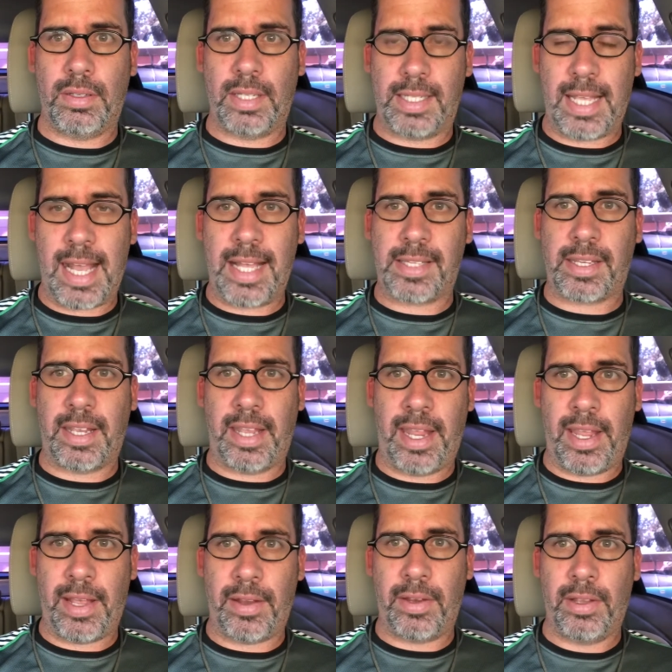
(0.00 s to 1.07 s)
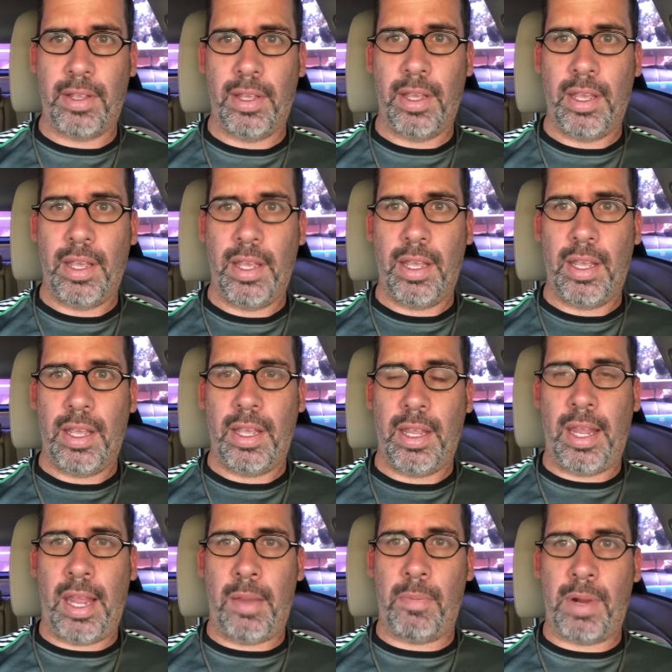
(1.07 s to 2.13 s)
task at hand.
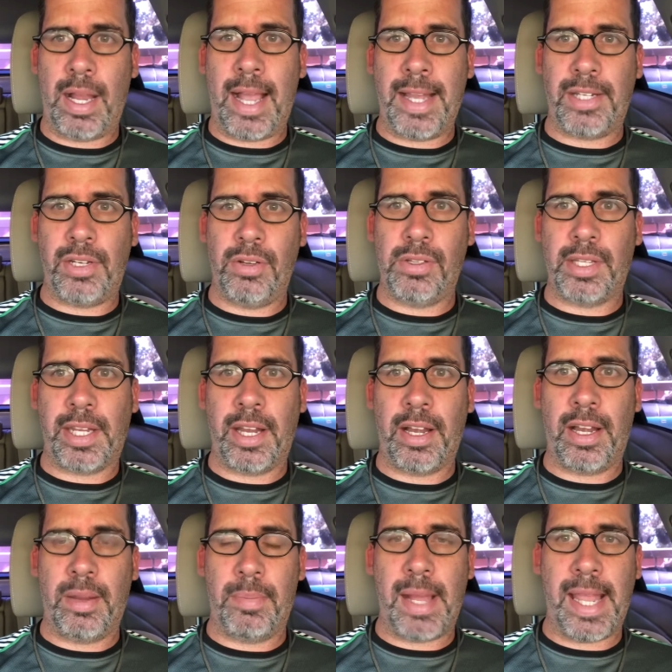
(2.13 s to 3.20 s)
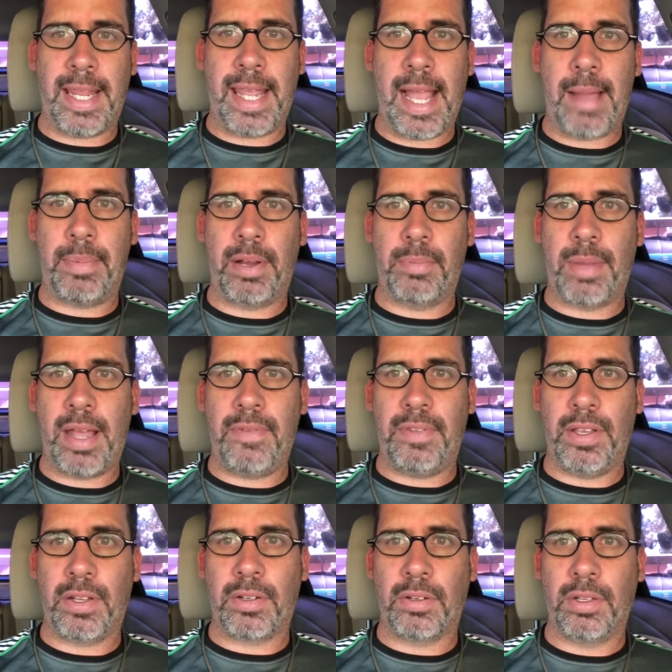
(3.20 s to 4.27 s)
And what I choose to carry in my cabin in my
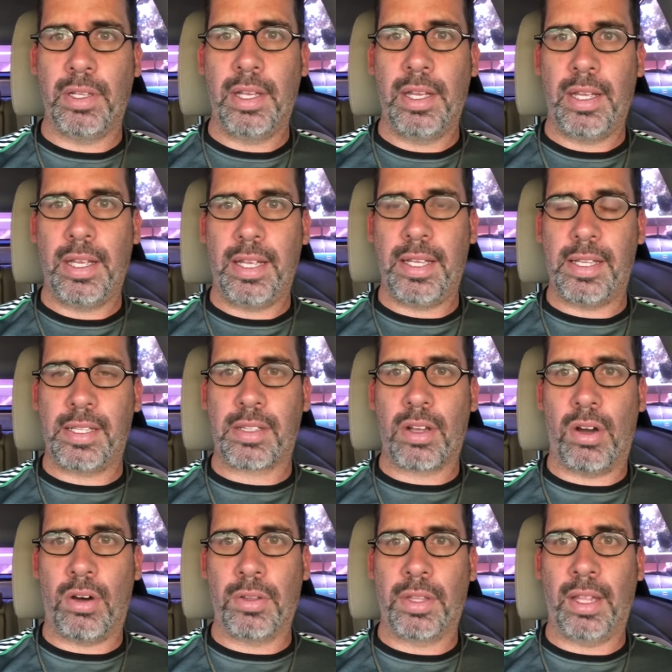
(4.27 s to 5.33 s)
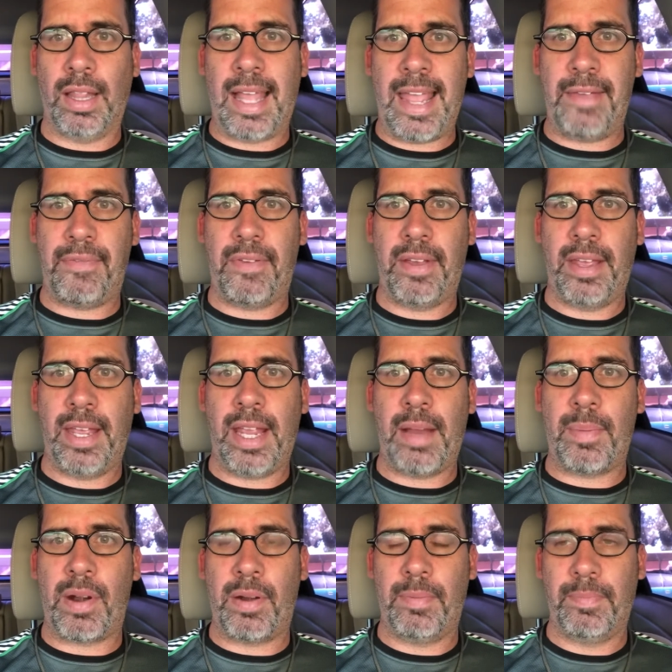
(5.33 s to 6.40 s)
vehicle is called the Life
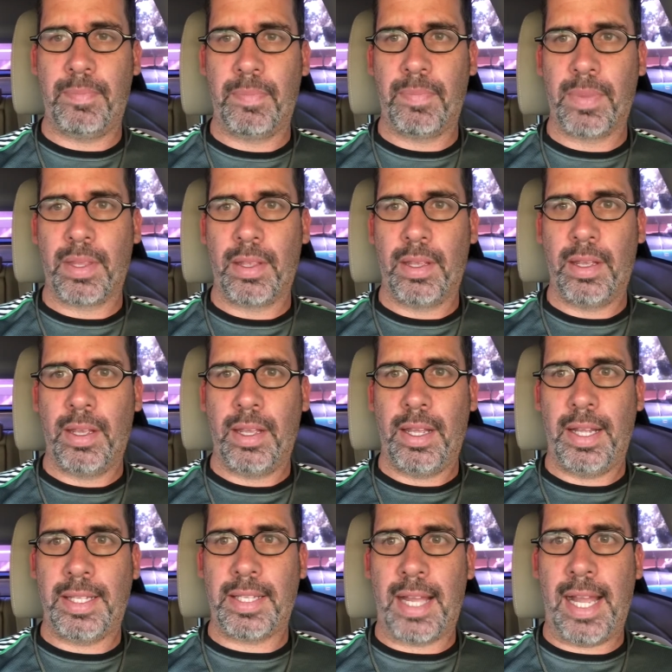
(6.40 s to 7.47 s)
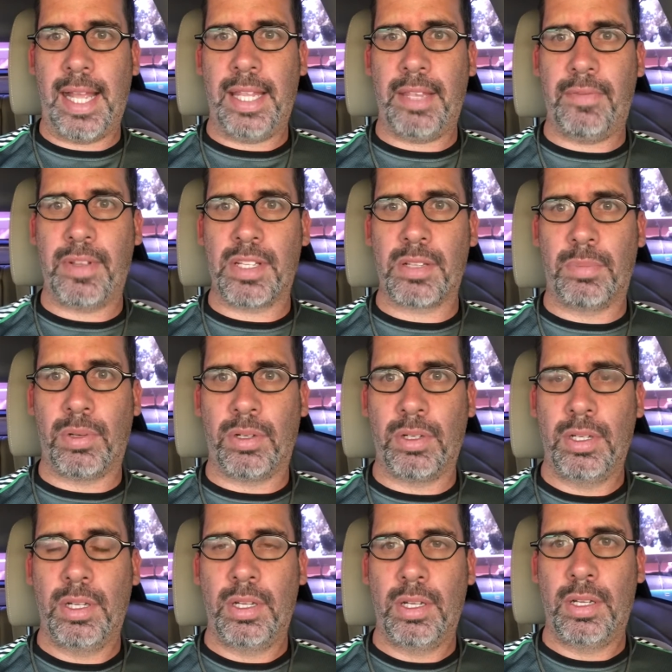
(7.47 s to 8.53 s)
Hammer. It's a highly
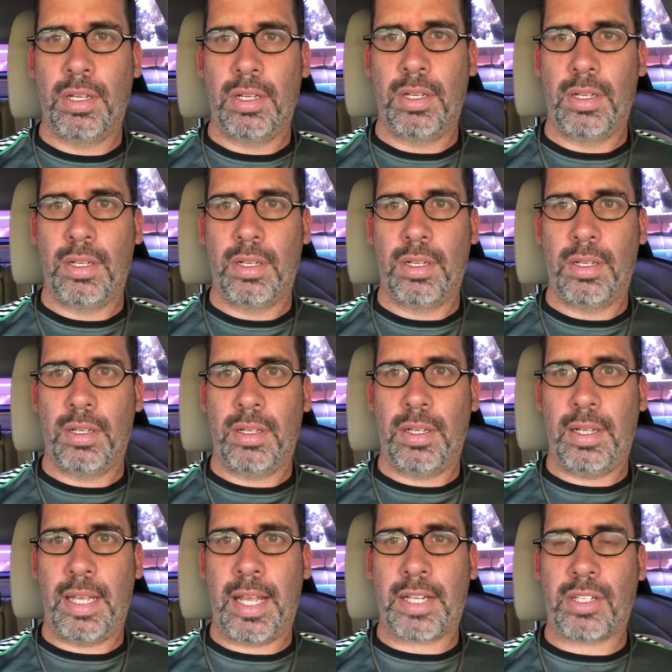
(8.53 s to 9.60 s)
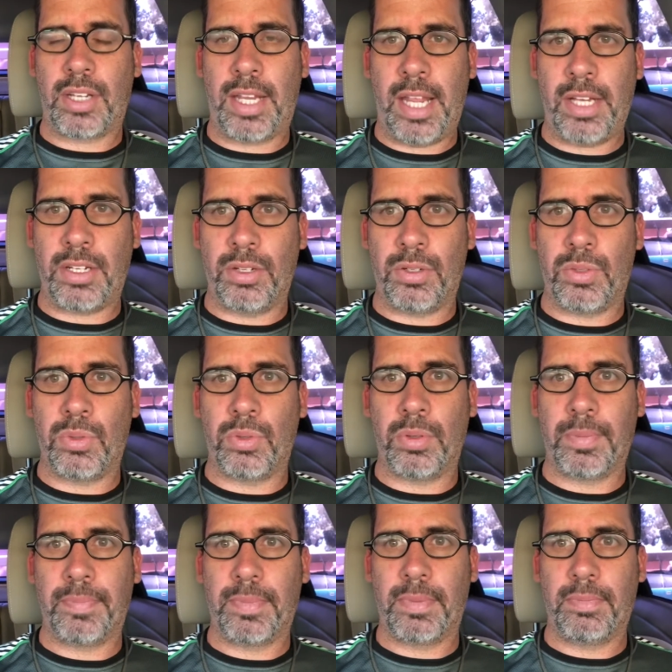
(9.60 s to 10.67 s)
visible extrication
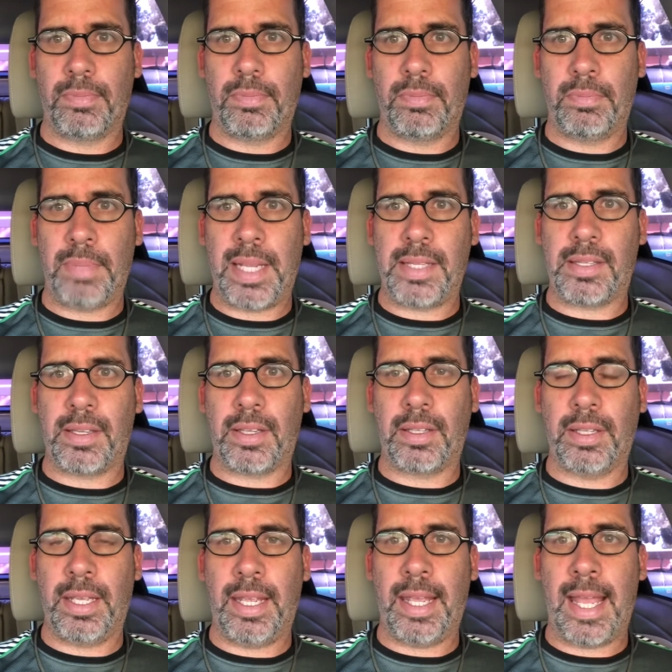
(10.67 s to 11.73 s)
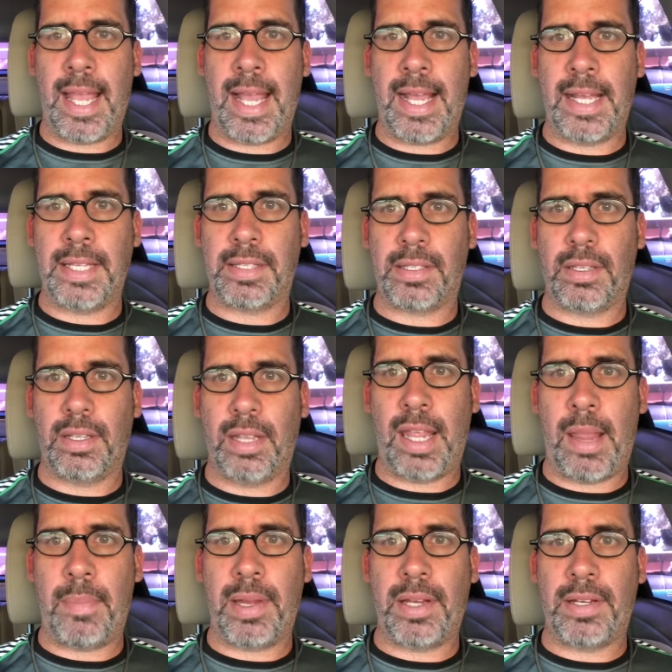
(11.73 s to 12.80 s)
tool. Basically, it has
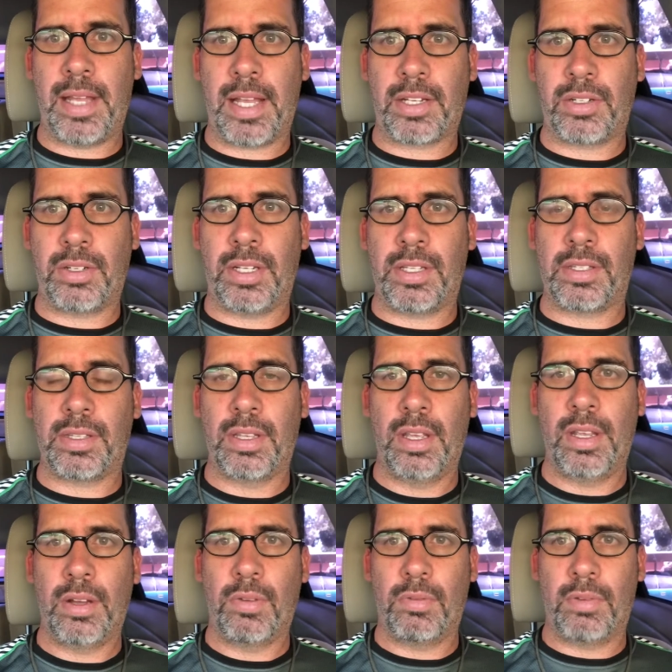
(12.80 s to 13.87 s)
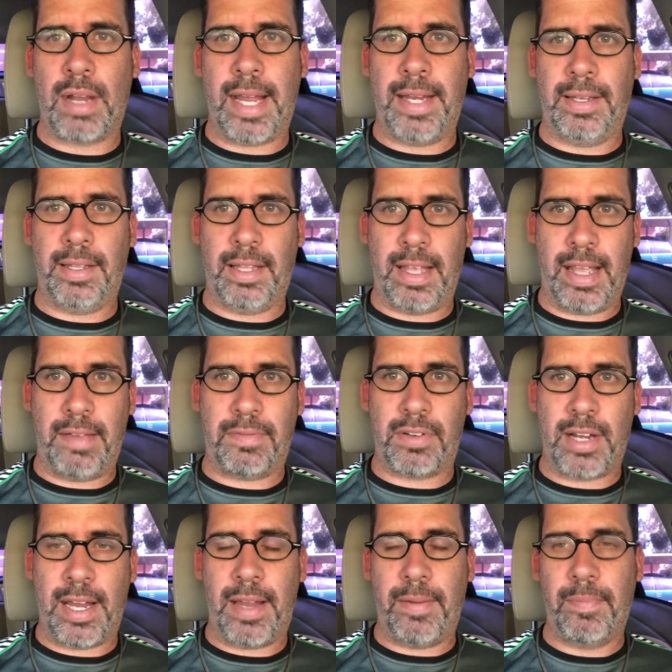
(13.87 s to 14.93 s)
ambidextrous right and left,
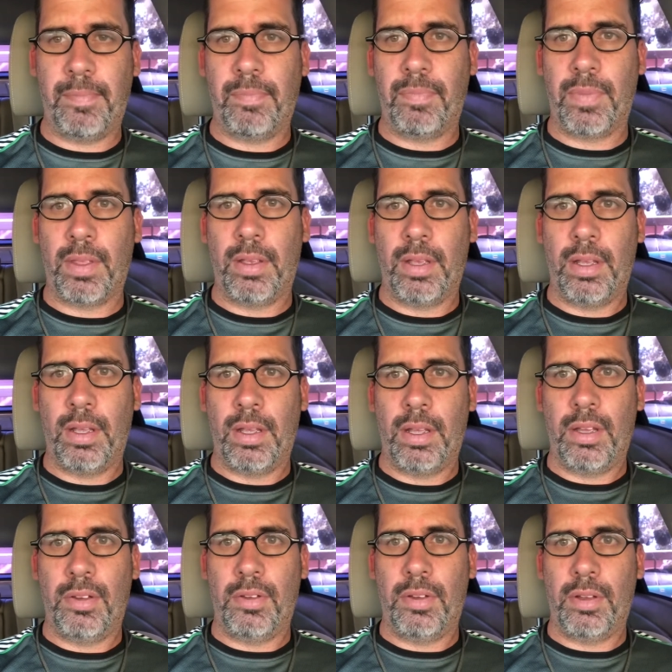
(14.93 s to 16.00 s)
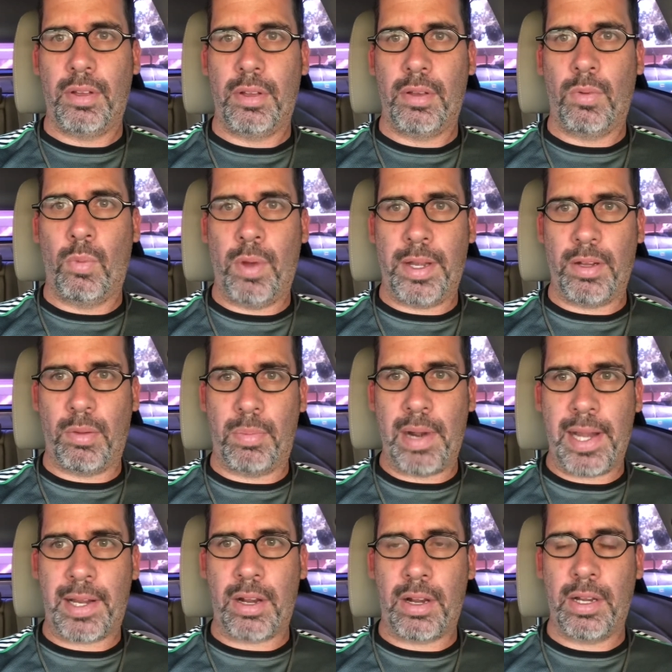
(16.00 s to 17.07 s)
right, window
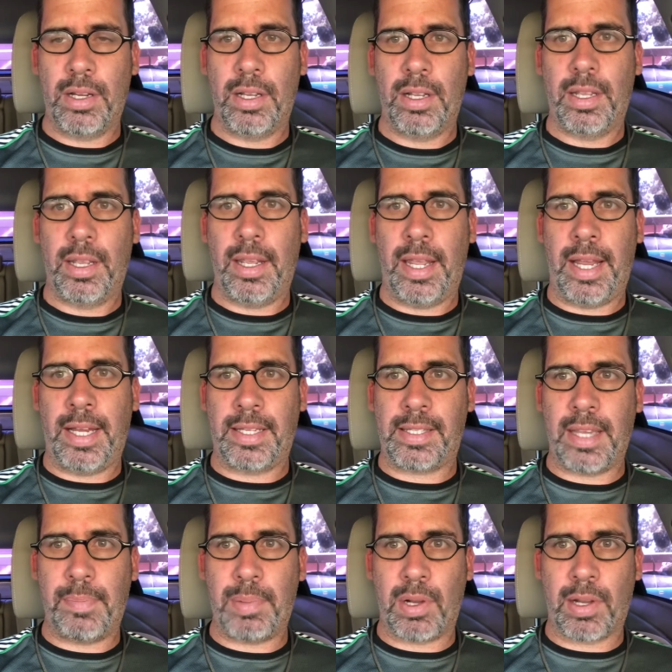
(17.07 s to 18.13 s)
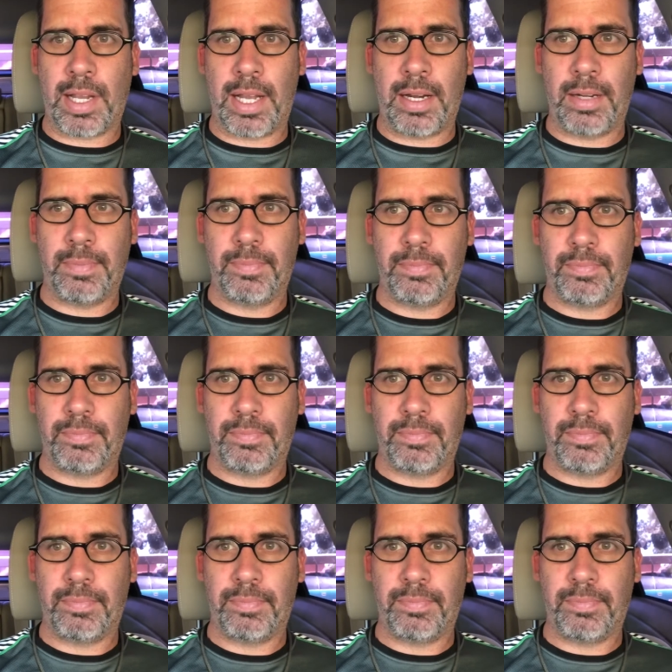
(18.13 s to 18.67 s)
breaker, and a seatbelt cutter.